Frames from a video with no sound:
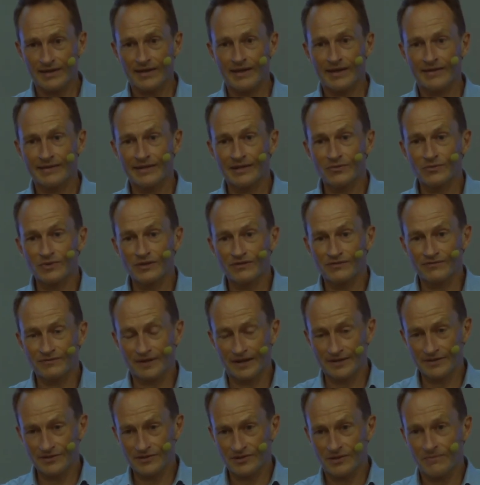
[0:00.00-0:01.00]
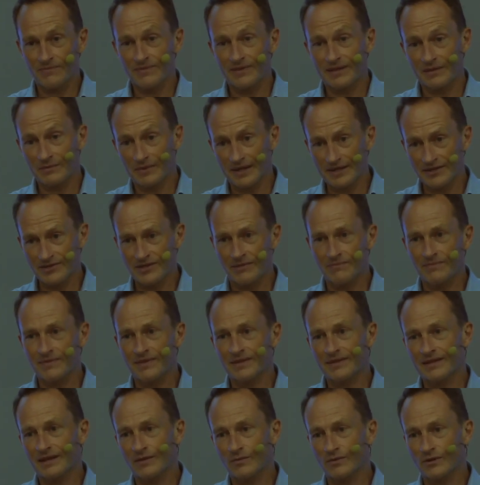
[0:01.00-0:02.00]
and then we find something, make
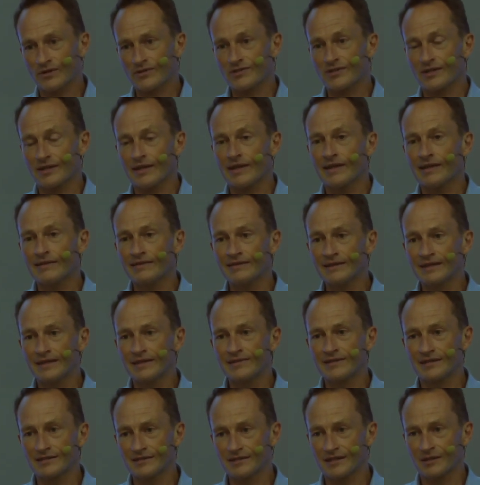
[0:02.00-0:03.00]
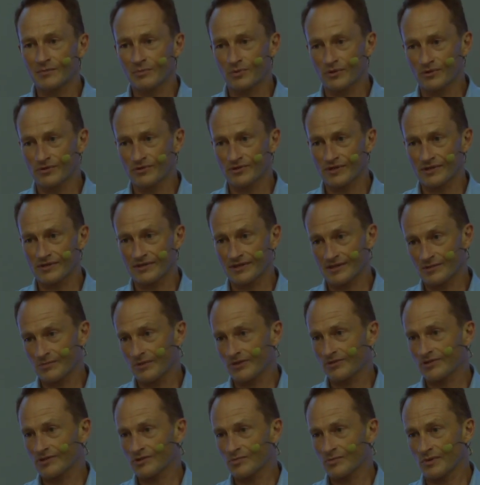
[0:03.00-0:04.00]
something that works in the existing process as
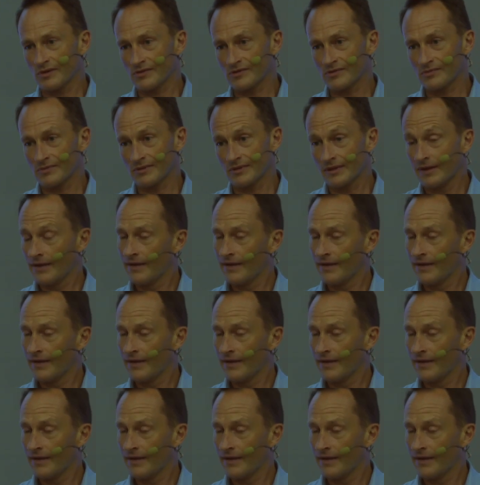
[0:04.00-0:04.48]
much as possible.